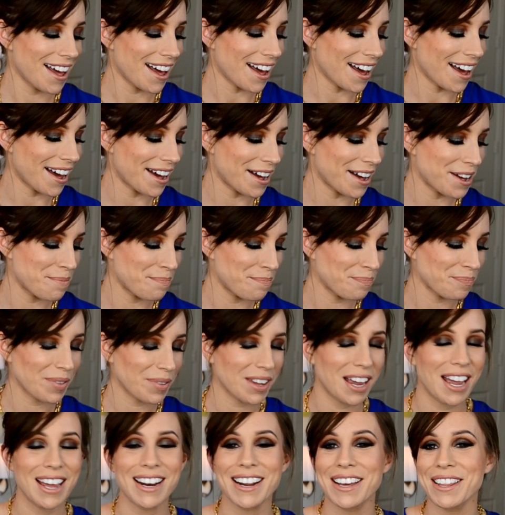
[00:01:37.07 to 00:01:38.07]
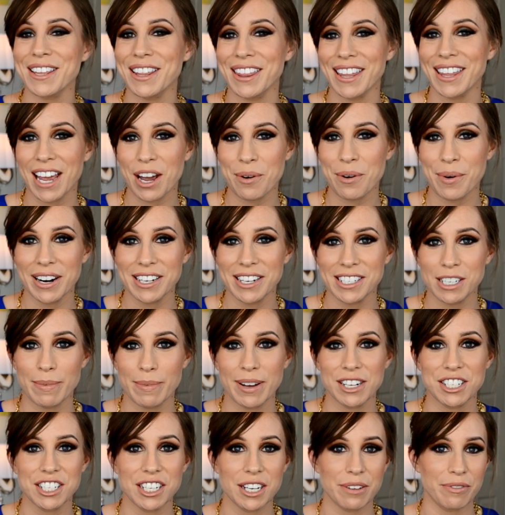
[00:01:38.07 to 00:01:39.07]
Um, another thing I wanted to
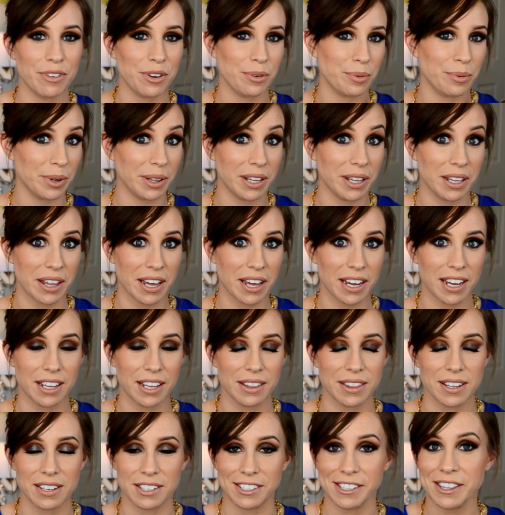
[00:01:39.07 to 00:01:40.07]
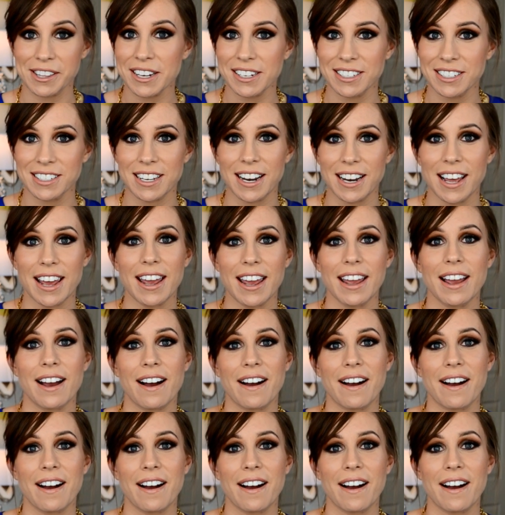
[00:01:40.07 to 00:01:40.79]
mention, if you're really liking this look today,